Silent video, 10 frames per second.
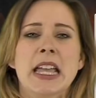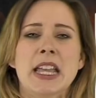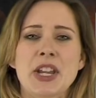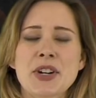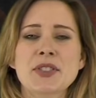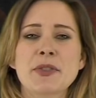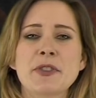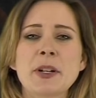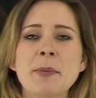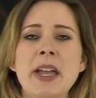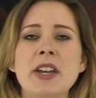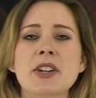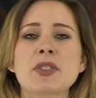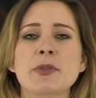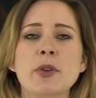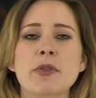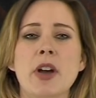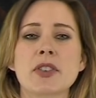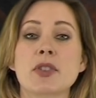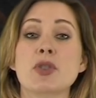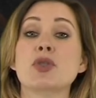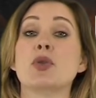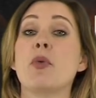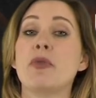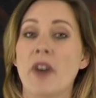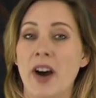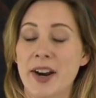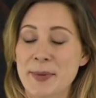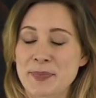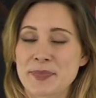Here's the filmmaker's full roster so far.